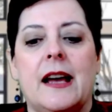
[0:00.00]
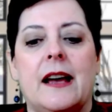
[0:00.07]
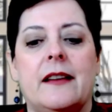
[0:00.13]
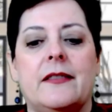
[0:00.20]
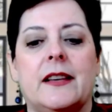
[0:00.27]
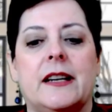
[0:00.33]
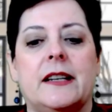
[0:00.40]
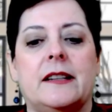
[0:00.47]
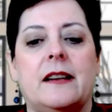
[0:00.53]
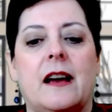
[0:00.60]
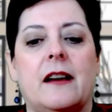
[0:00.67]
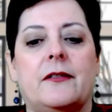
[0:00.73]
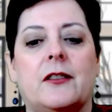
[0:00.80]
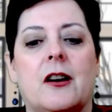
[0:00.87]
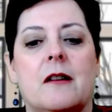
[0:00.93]
And then
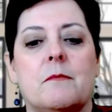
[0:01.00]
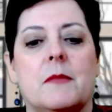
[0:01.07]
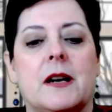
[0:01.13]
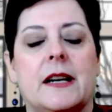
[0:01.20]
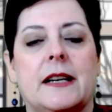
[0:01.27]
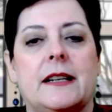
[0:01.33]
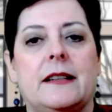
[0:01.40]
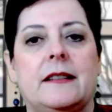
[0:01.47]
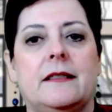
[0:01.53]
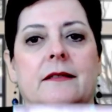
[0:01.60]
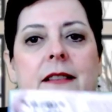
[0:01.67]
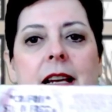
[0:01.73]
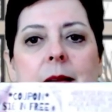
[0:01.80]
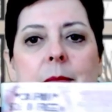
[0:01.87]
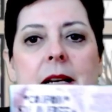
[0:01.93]
I've got my
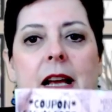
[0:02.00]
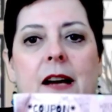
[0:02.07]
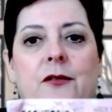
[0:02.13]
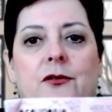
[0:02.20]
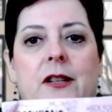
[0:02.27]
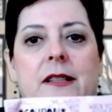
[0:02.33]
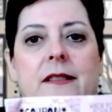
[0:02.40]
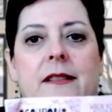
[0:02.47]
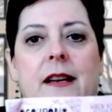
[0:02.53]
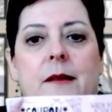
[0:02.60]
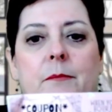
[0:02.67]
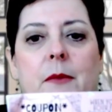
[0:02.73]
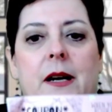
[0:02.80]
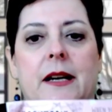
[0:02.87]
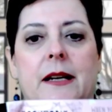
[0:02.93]
name and address
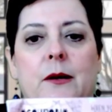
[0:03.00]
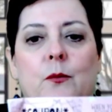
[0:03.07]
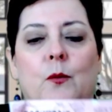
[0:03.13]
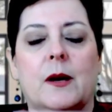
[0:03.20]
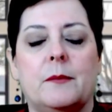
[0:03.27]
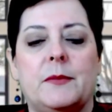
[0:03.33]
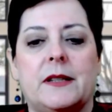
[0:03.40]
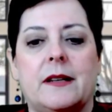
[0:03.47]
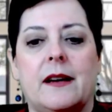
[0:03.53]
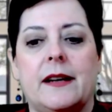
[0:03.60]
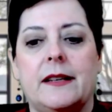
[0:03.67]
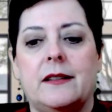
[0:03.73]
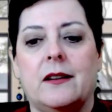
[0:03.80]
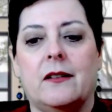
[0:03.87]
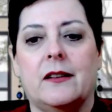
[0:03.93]
and my
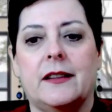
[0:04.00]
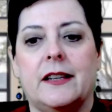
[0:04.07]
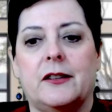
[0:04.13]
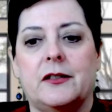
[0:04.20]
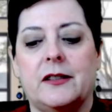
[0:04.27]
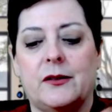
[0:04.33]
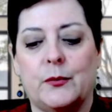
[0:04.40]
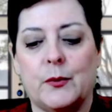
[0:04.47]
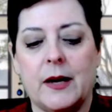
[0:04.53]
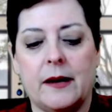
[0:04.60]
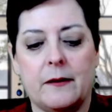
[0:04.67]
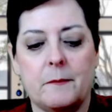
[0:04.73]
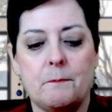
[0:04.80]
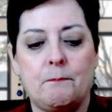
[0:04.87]
website on there as well.